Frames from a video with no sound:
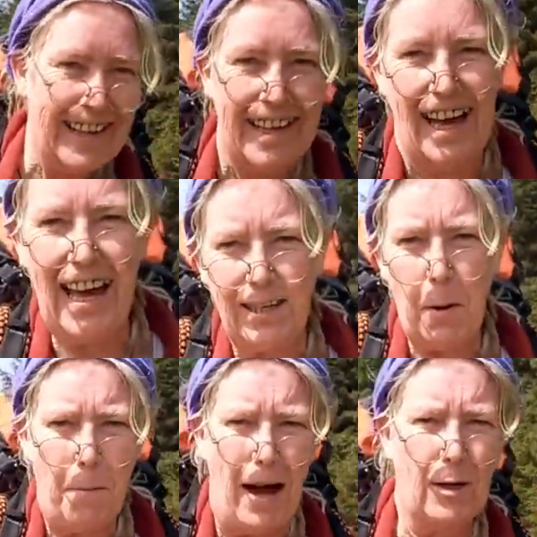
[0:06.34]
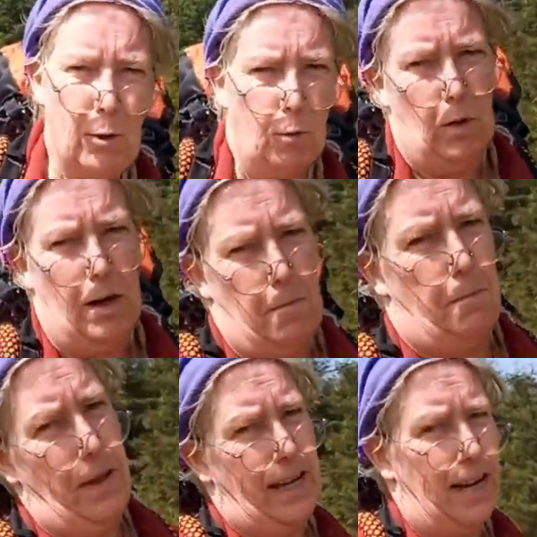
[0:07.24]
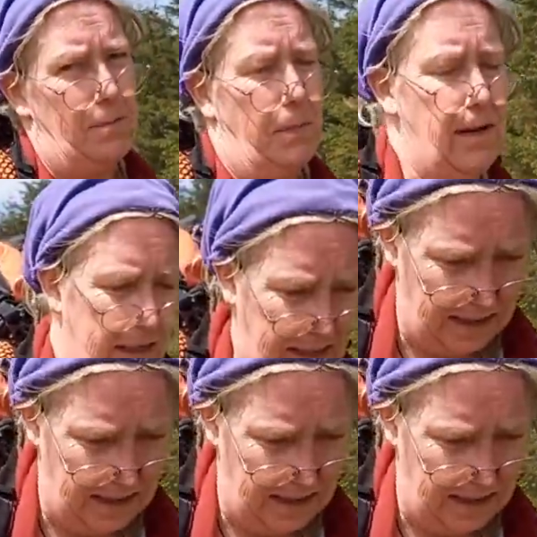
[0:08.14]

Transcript: and back out with big handbag.